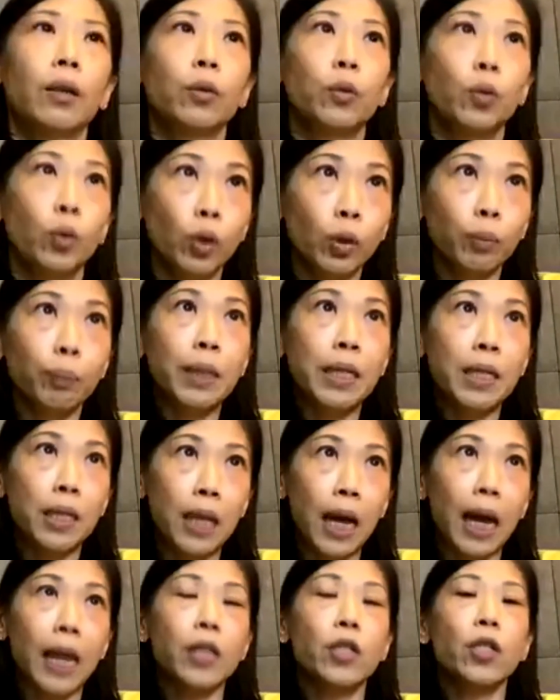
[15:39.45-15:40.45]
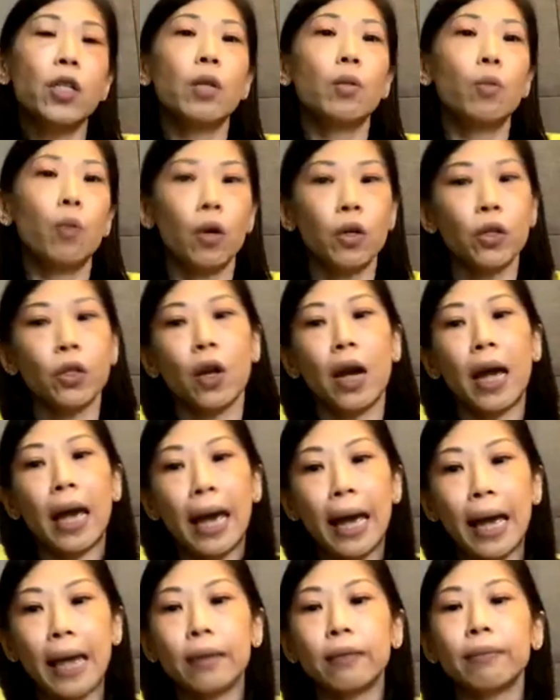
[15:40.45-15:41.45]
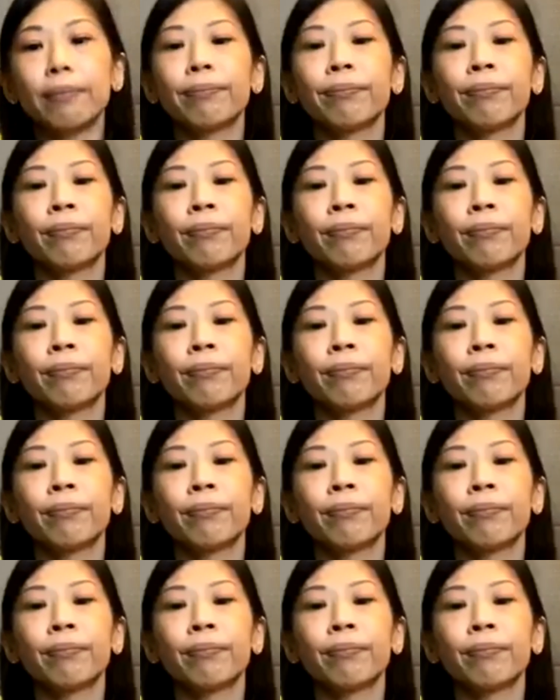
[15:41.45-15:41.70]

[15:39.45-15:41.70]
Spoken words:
good personal hygiene, wash your hand,